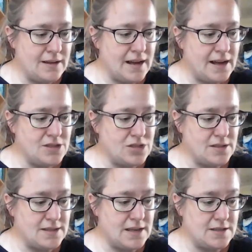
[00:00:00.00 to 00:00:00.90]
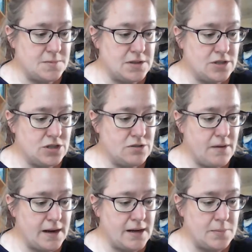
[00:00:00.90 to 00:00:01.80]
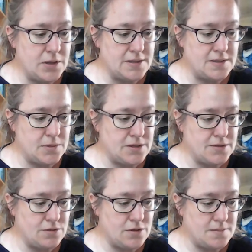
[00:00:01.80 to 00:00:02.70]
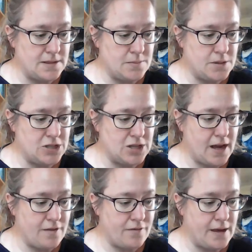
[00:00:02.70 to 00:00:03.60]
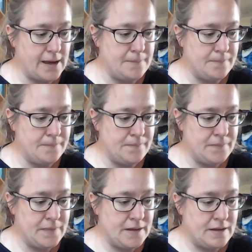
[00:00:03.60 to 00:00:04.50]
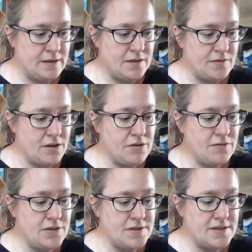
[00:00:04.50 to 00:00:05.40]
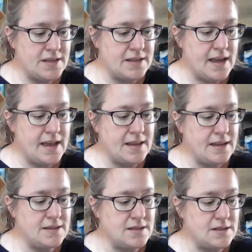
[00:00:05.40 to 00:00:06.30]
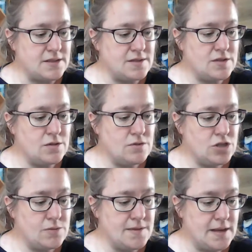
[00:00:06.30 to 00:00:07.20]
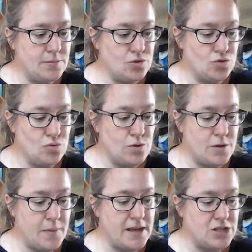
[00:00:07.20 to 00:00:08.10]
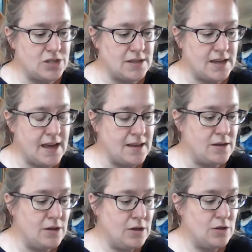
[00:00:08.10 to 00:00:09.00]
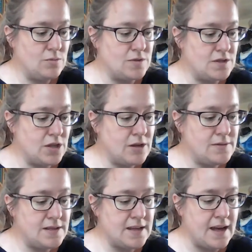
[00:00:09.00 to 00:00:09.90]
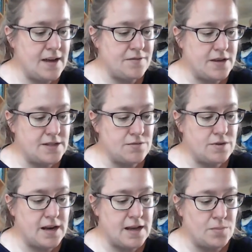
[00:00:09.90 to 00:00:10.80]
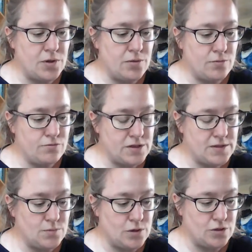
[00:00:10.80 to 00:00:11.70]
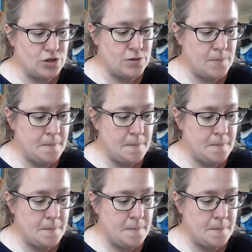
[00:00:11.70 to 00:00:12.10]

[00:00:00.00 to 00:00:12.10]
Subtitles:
Angela tells me that she regularly buys them ice creams at the beach cafe." The very first thing that Henny had done as soon as she was able to draw her pension again was to go to the cafe to reclaim her wristwatch.